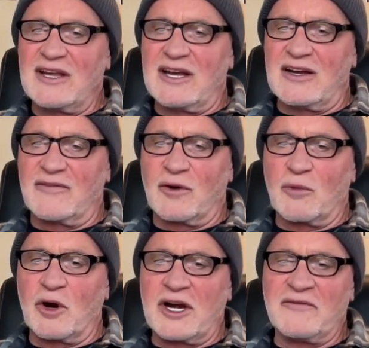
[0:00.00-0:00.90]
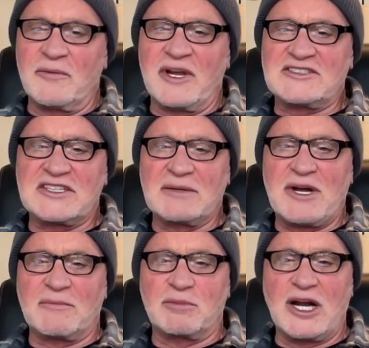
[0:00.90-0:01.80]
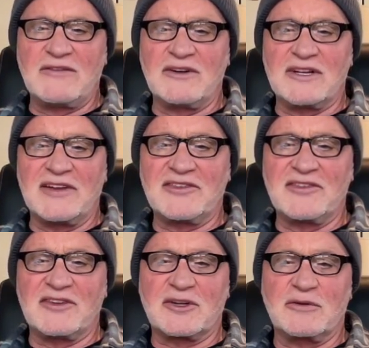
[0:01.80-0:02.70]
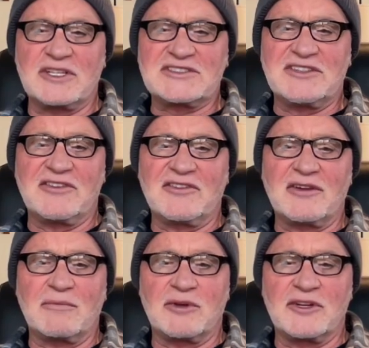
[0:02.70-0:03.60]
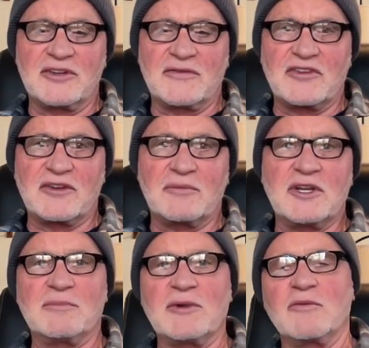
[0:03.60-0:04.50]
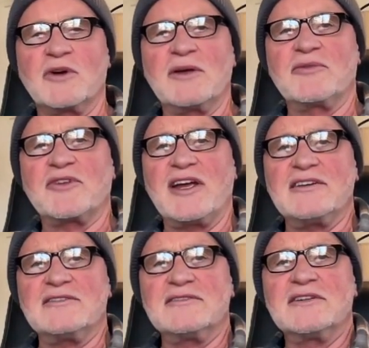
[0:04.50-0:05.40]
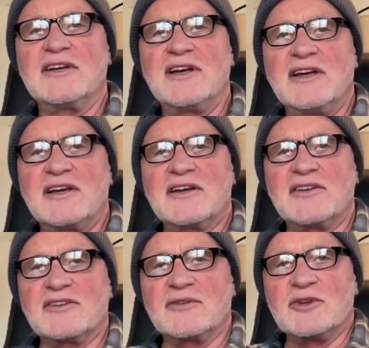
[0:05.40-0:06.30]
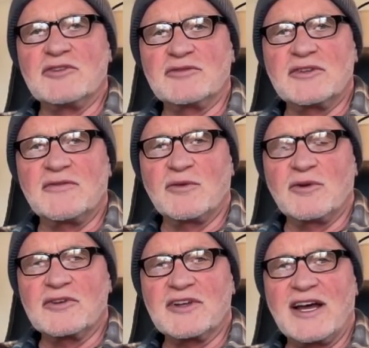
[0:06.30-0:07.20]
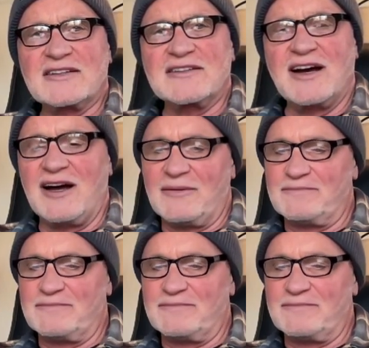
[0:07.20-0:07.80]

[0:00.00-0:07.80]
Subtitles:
For more information about private lessons and questions, please visit me at my website, dimitriford.com.